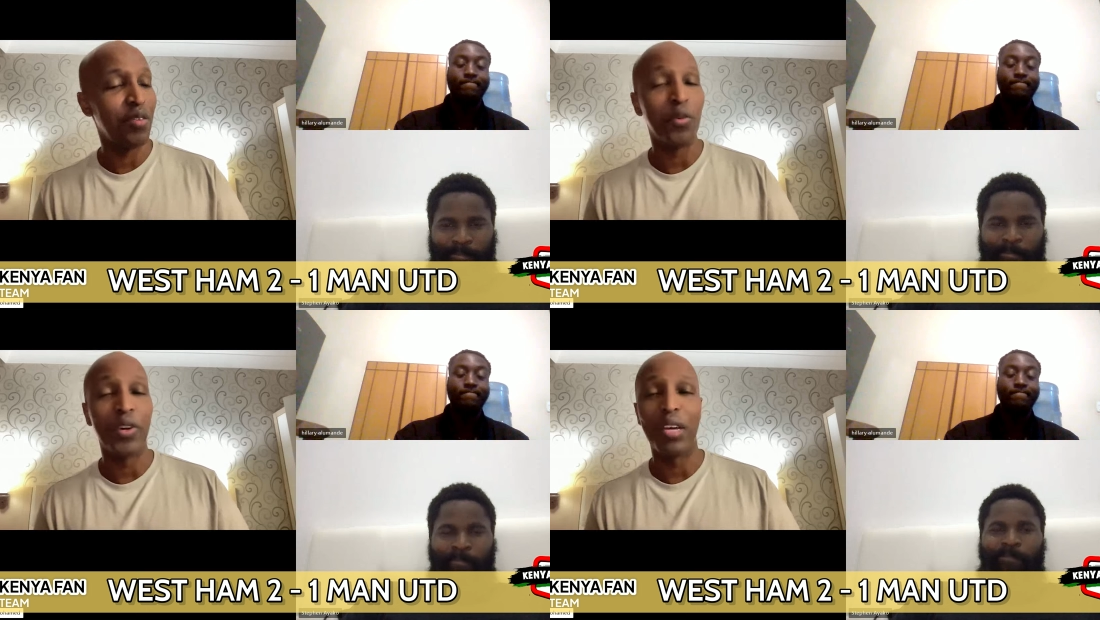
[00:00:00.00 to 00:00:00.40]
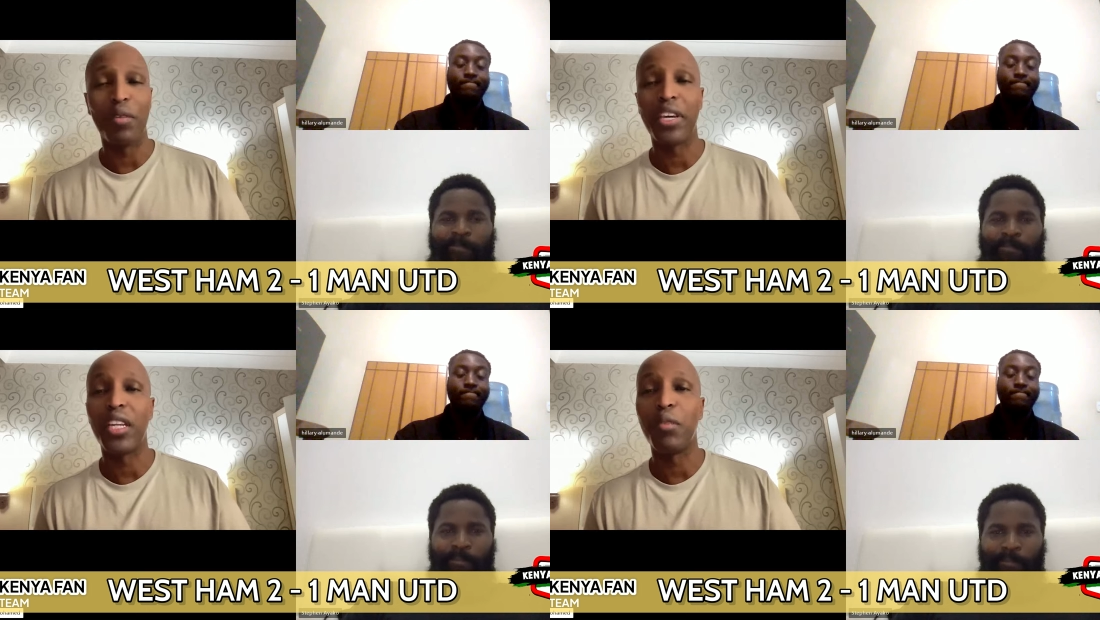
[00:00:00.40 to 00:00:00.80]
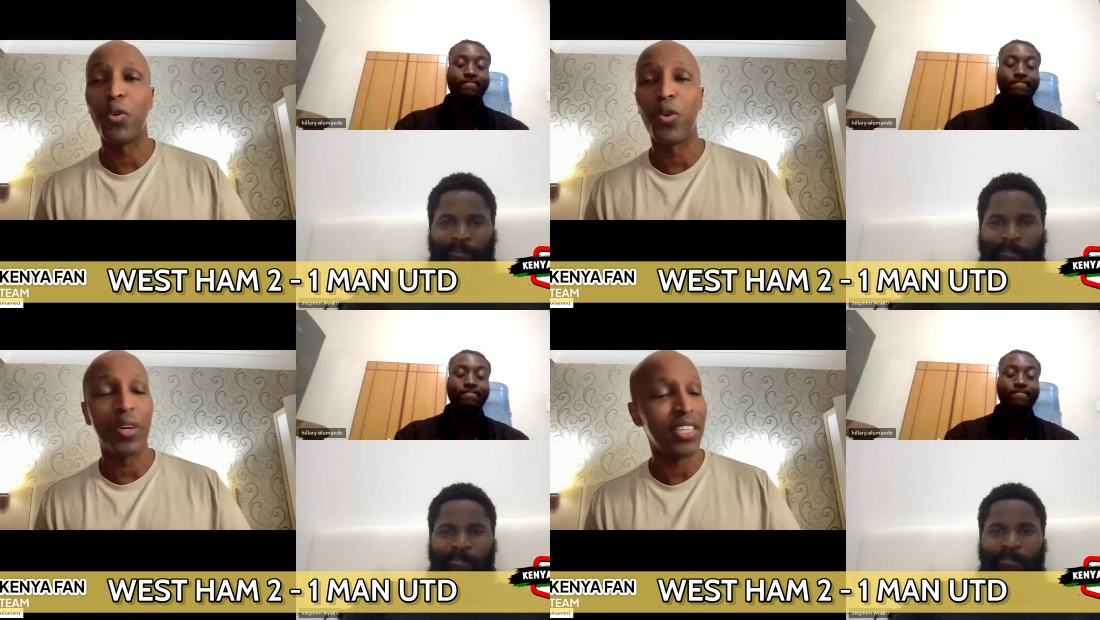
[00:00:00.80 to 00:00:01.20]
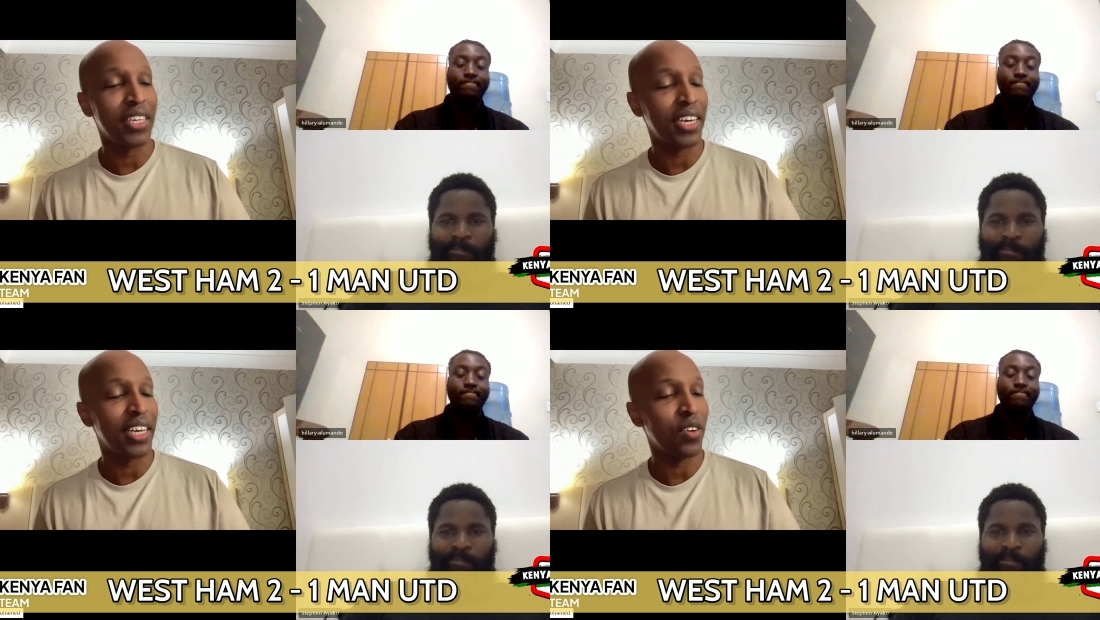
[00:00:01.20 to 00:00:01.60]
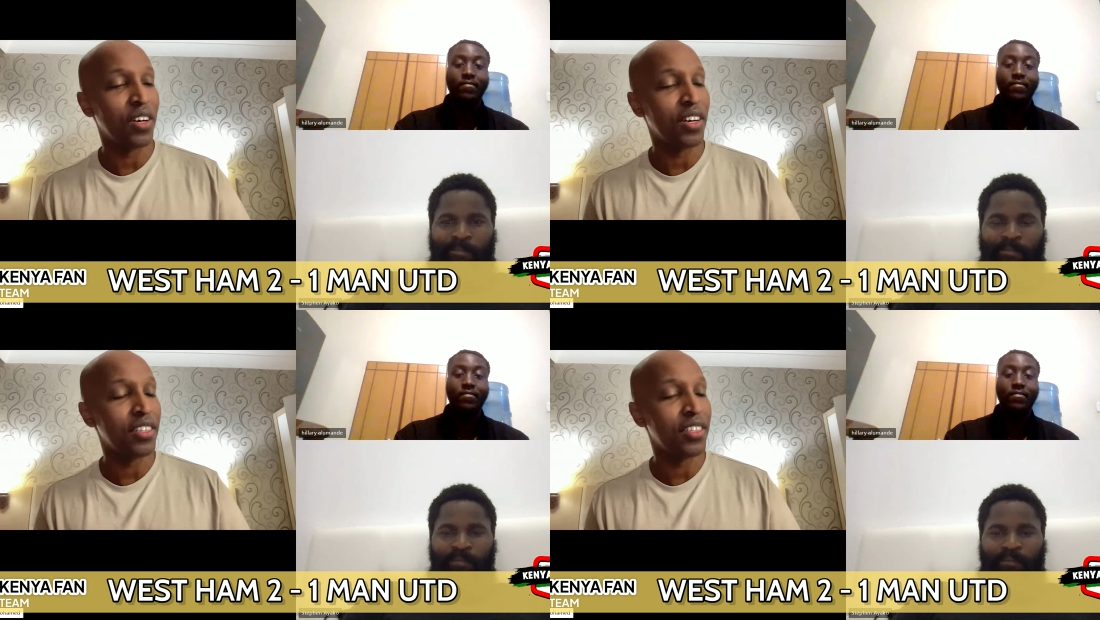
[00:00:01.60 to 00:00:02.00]
Speaker 1: Liverpool game, kicking the ball where he didn't get yellow
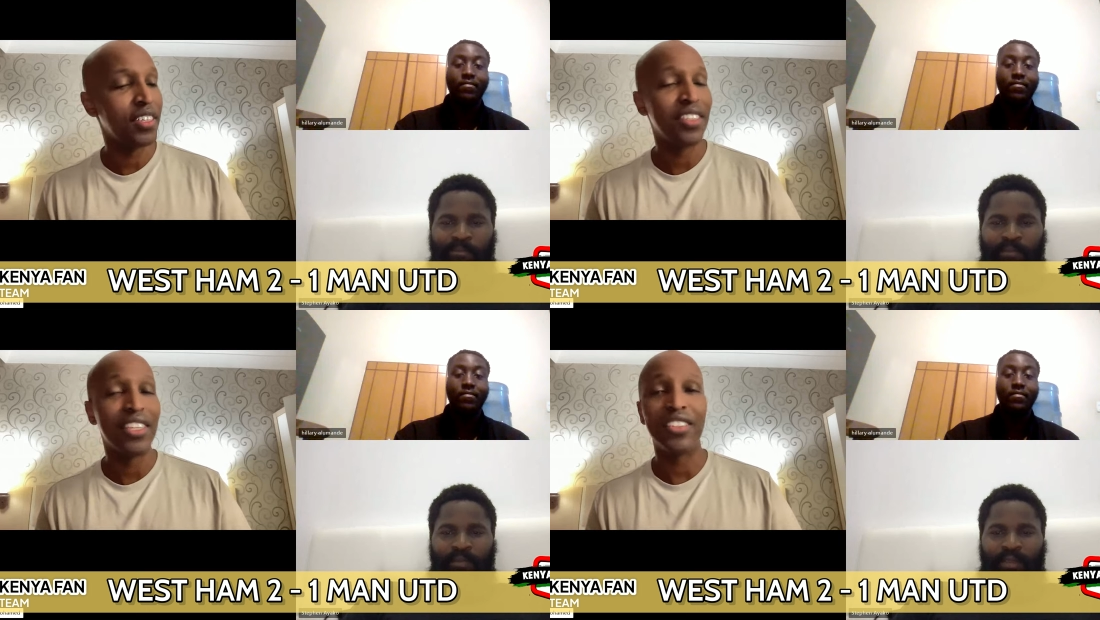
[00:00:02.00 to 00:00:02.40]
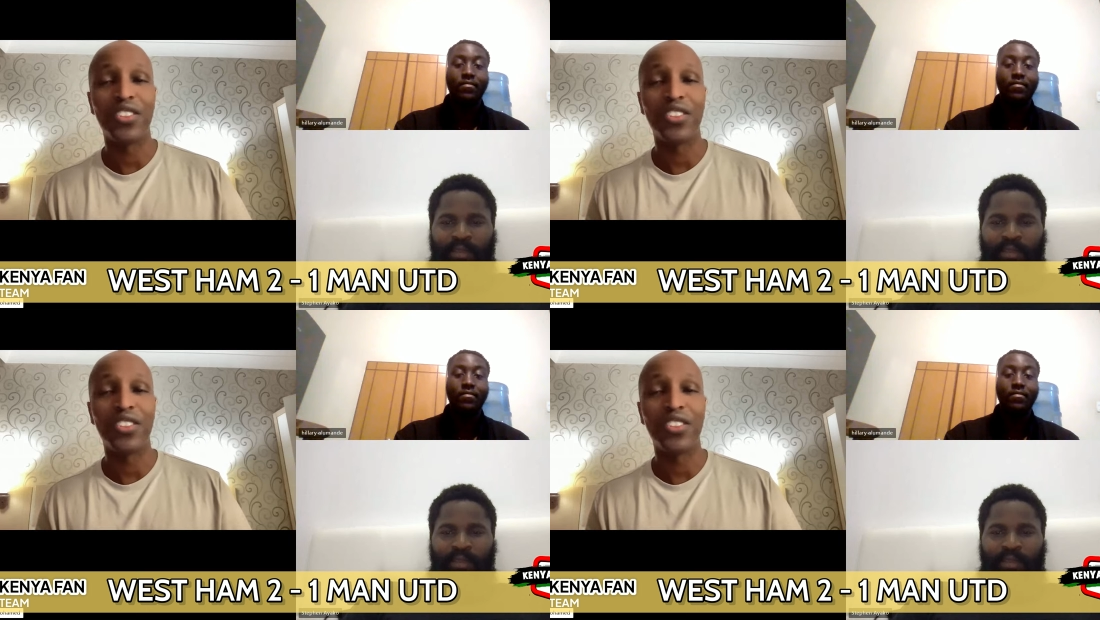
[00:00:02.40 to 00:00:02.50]
card. There's